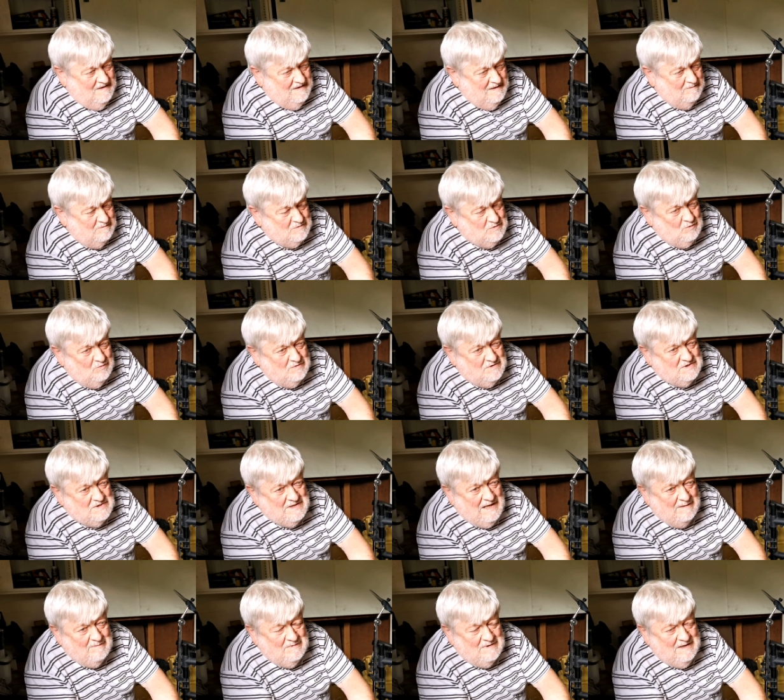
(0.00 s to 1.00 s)
that was all the
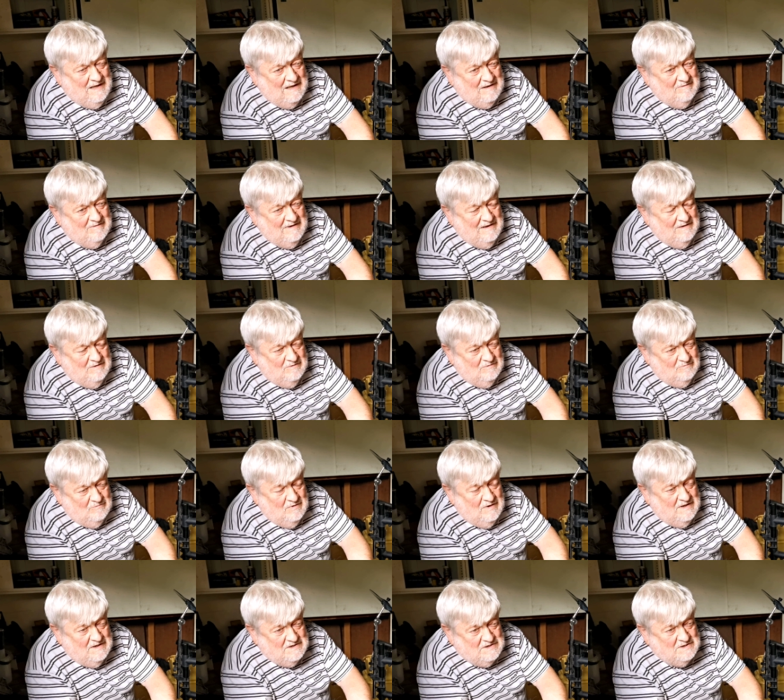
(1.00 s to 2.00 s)
same colour. It looked
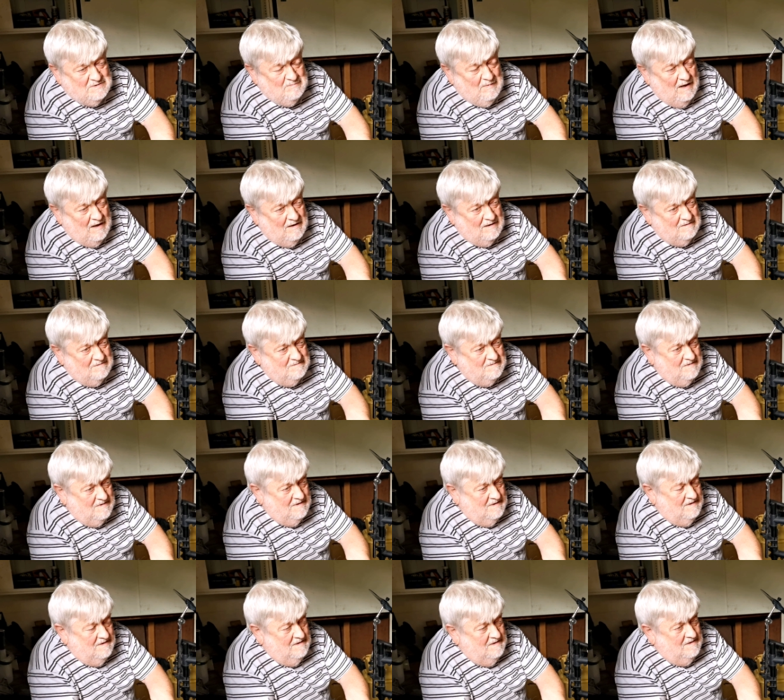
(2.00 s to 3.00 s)
really smart.
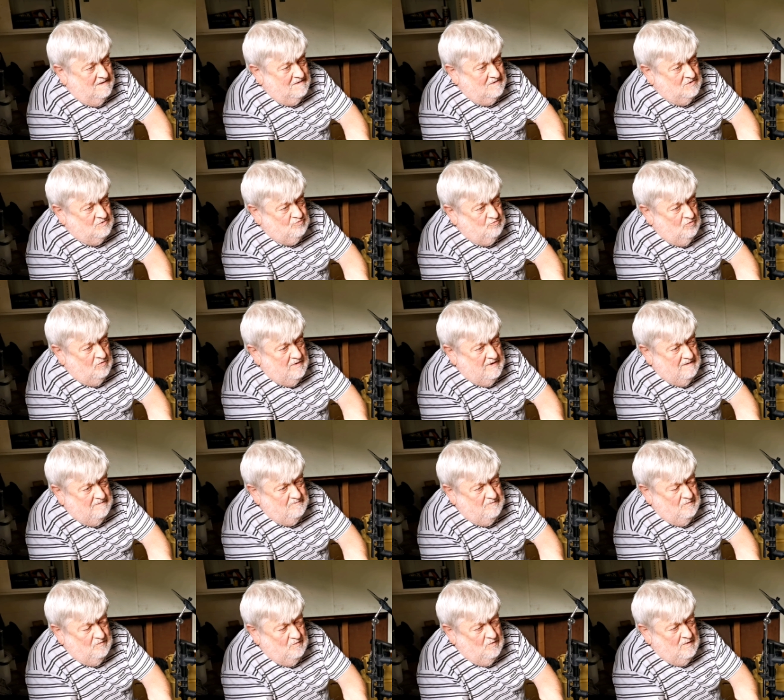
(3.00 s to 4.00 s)
Because
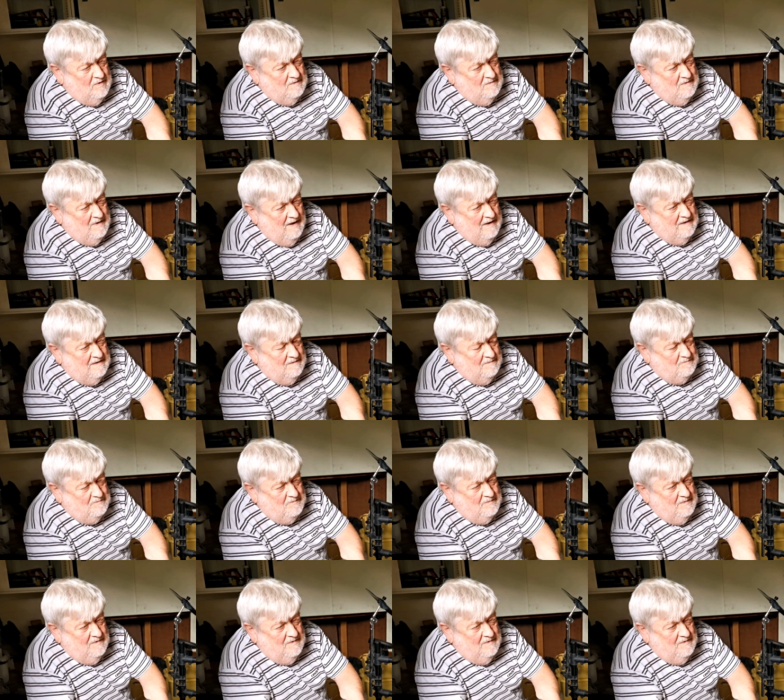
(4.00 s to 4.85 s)
Roy had a